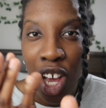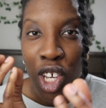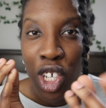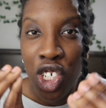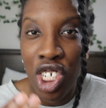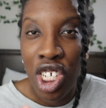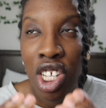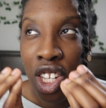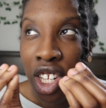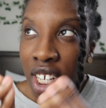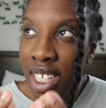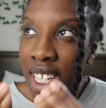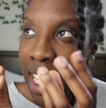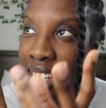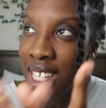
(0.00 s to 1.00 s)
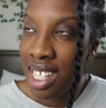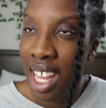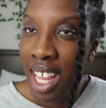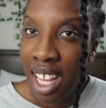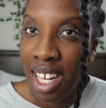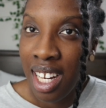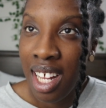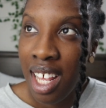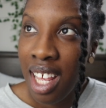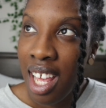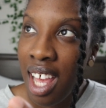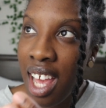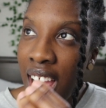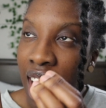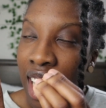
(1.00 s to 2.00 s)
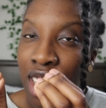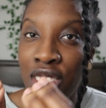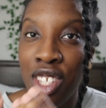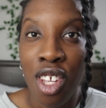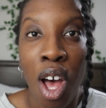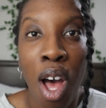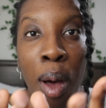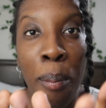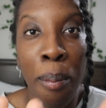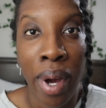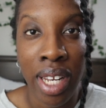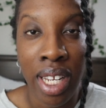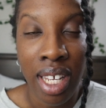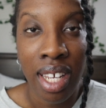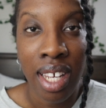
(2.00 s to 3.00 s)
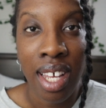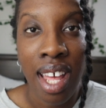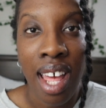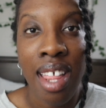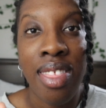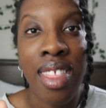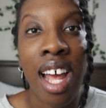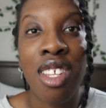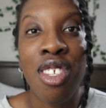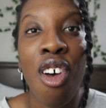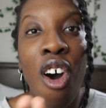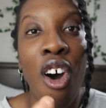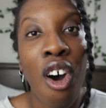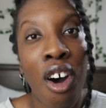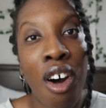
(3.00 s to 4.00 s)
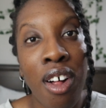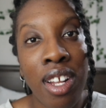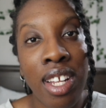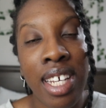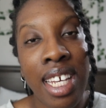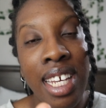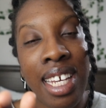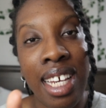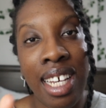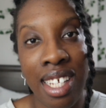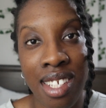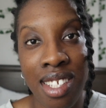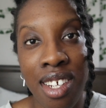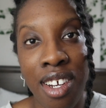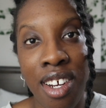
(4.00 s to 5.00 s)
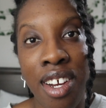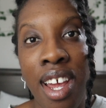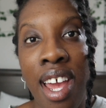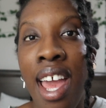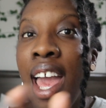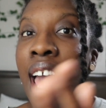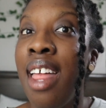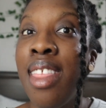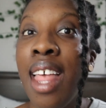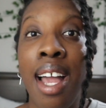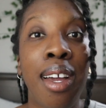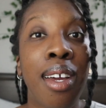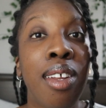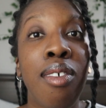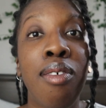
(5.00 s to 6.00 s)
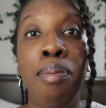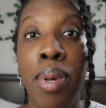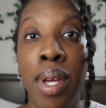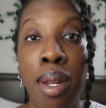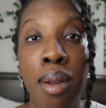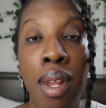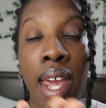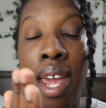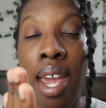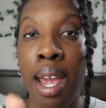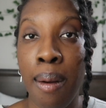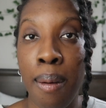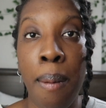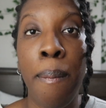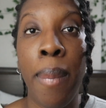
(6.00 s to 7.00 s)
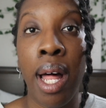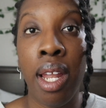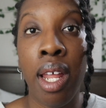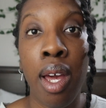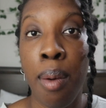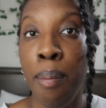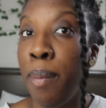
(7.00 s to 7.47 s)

She looked at ZAIN and saw money. That's all he is to her. And that could have been Arabella,